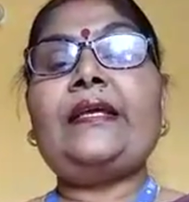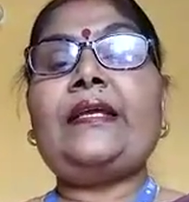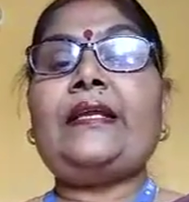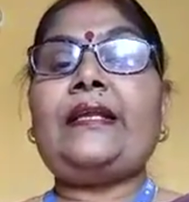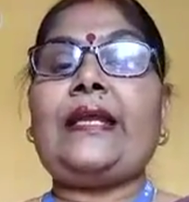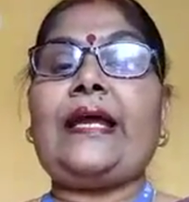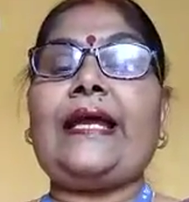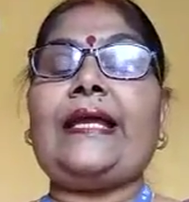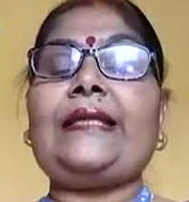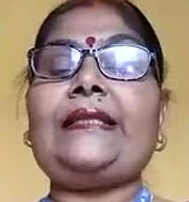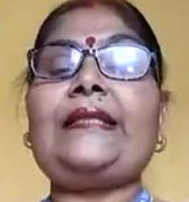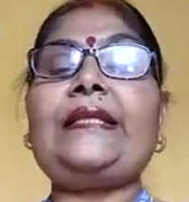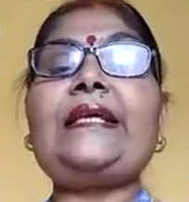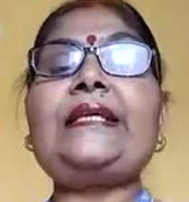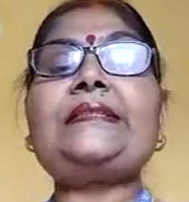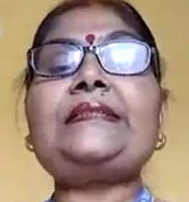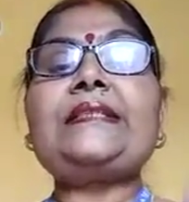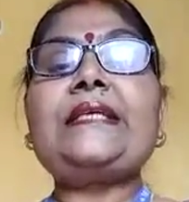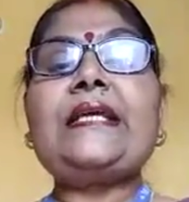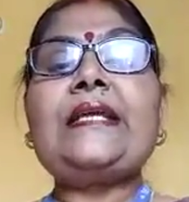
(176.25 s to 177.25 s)
Like
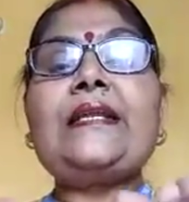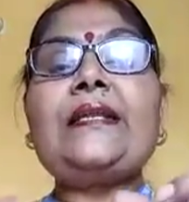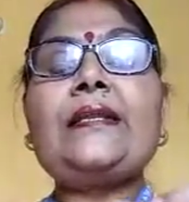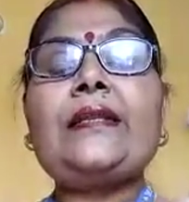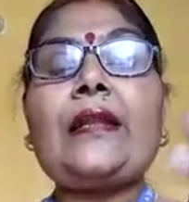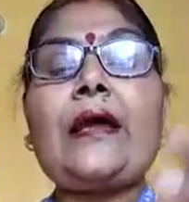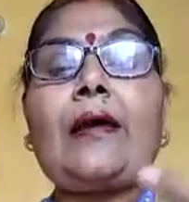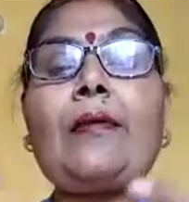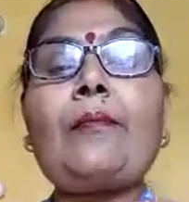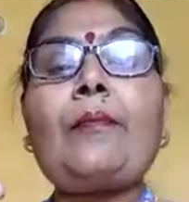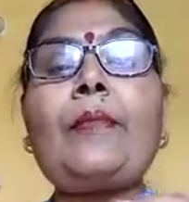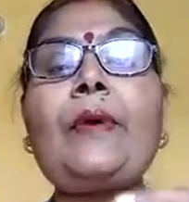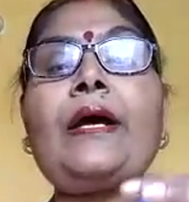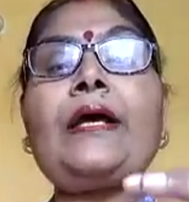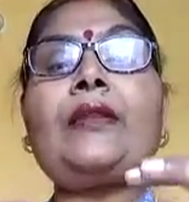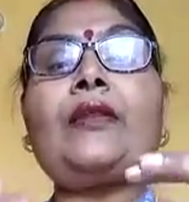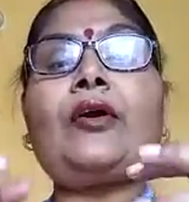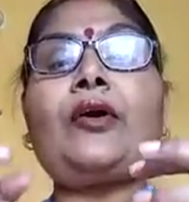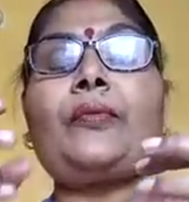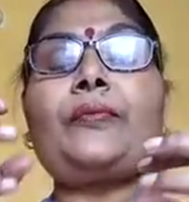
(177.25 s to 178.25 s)
this,
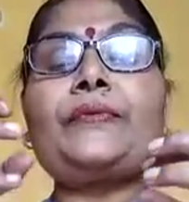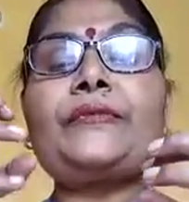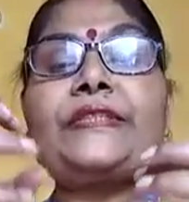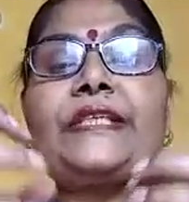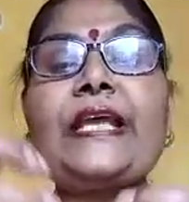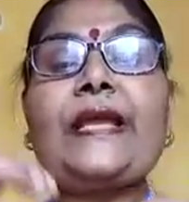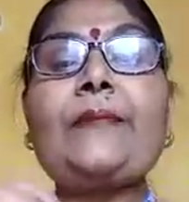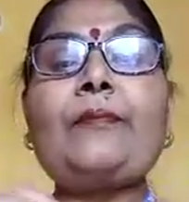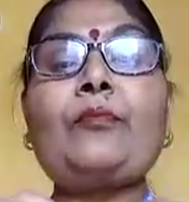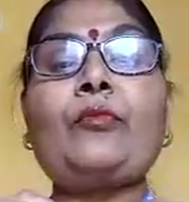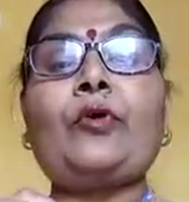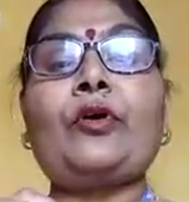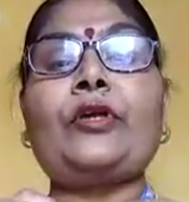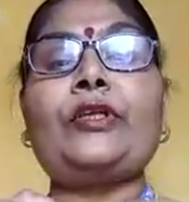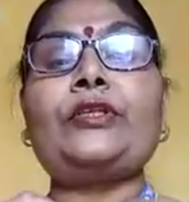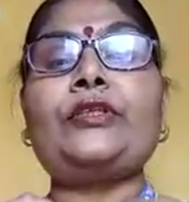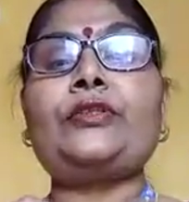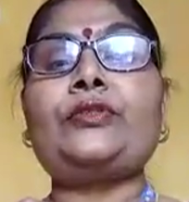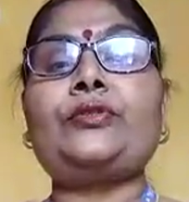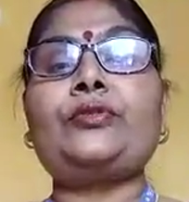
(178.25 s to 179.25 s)
number of same
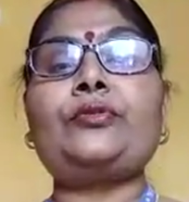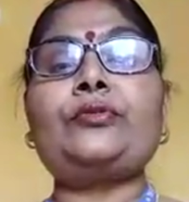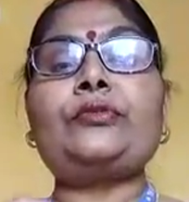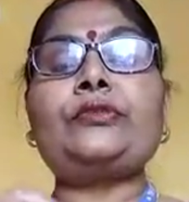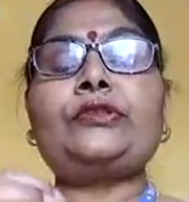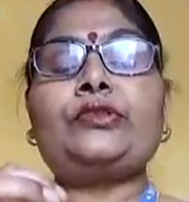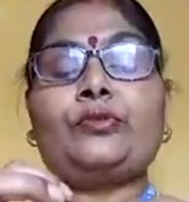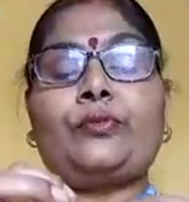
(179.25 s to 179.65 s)
molecules